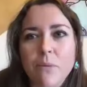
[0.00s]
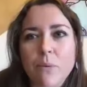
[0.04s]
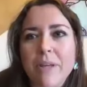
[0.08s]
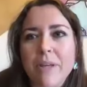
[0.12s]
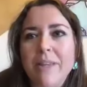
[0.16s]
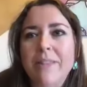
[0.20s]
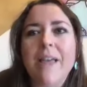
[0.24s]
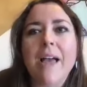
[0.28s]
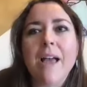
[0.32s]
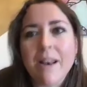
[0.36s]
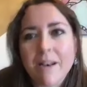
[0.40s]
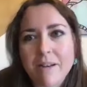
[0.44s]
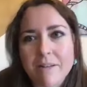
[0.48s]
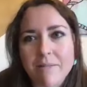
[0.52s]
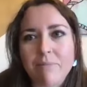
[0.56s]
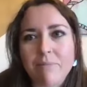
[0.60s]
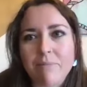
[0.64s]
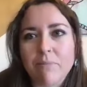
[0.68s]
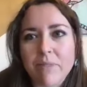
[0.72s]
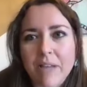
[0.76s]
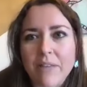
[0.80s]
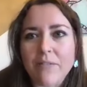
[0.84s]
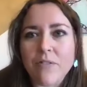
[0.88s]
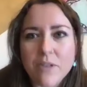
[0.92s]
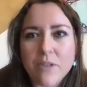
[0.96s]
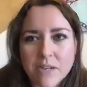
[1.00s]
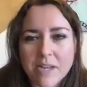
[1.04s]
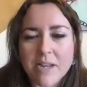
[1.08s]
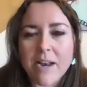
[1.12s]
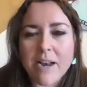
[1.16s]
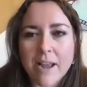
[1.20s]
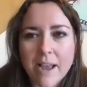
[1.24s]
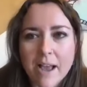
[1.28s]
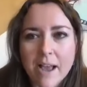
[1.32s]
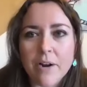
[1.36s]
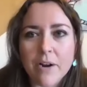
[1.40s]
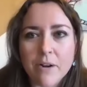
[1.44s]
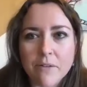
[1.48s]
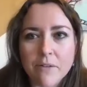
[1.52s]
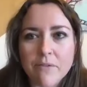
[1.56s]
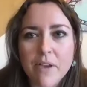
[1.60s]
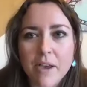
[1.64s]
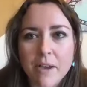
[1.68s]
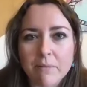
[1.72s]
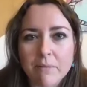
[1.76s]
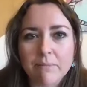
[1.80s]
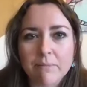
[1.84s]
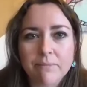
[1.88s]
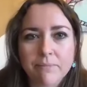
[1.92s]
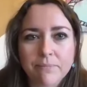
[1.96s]
that we then get the DNA out of.
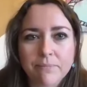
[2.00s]
Yeah.